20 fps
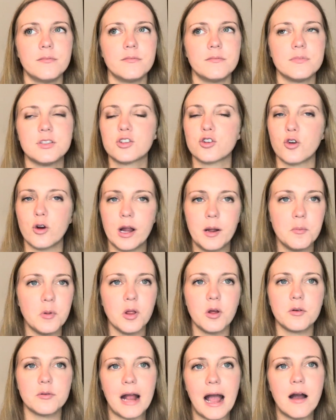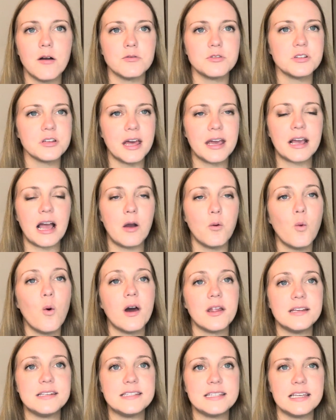scramble around? Like, I
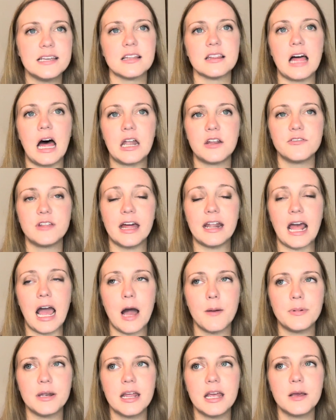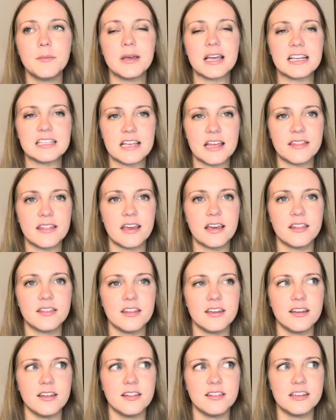want to see a lot of that happening because I think
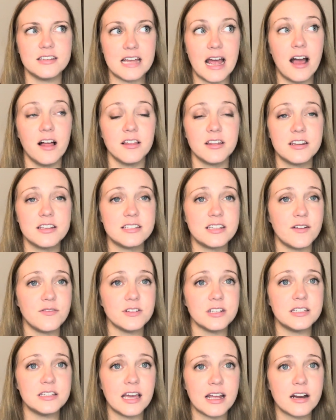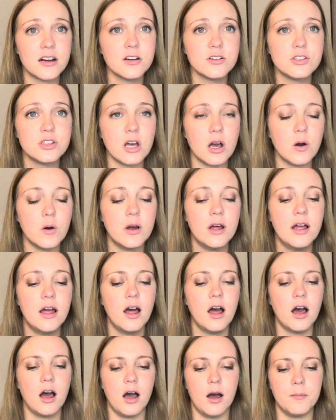the talent is definitely there. So
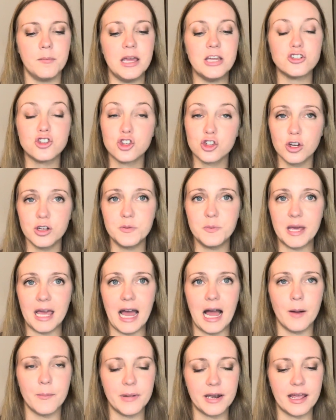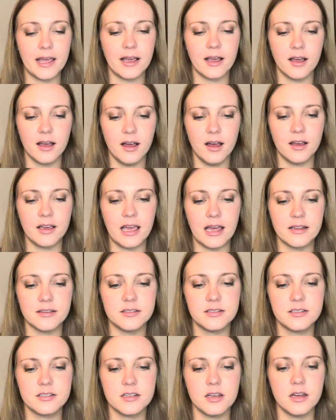it should be happening
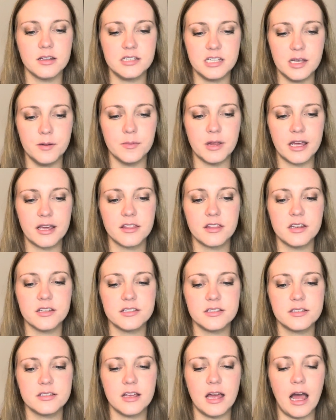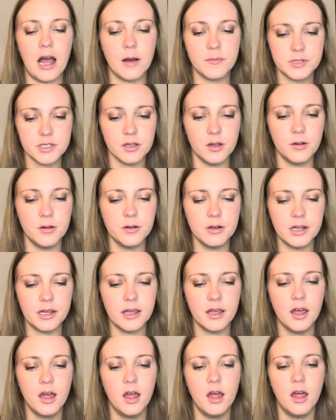against a team like this. Absolutely.